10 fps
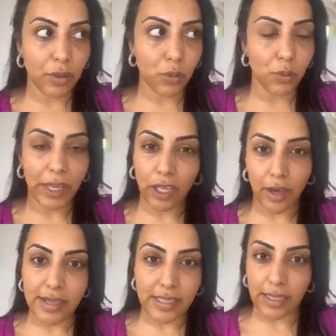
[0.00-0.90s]
make your
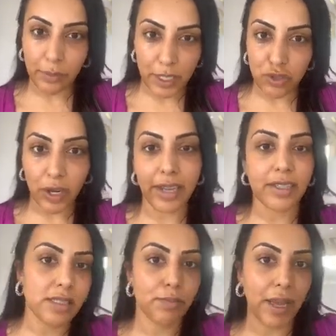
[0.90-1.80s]
eyes a little bit dry,
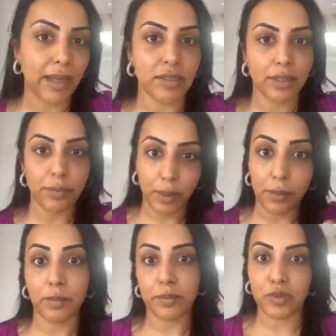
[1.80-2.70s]
because
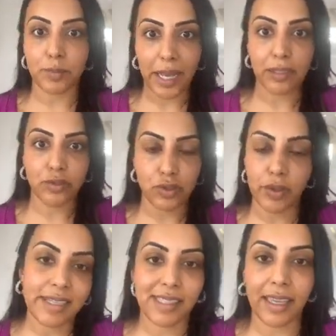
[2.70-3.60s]
putting powder on dry
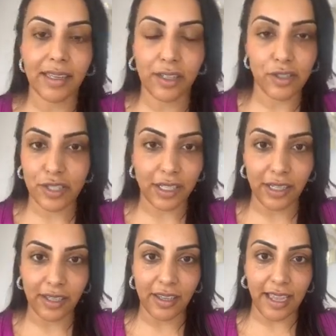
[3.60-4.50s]
skin, you're just going
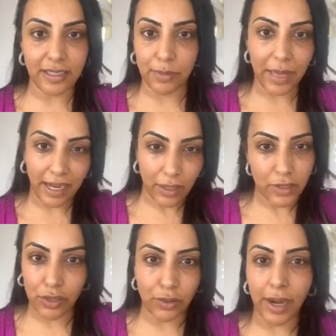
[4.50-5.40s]
to end up getting loads
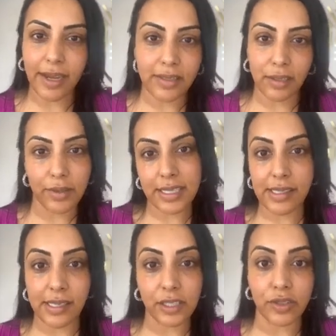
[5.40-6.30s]
of cracks and creases
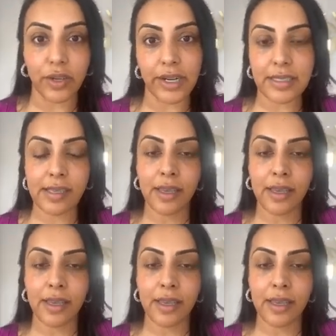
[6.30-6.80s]
under your eyes,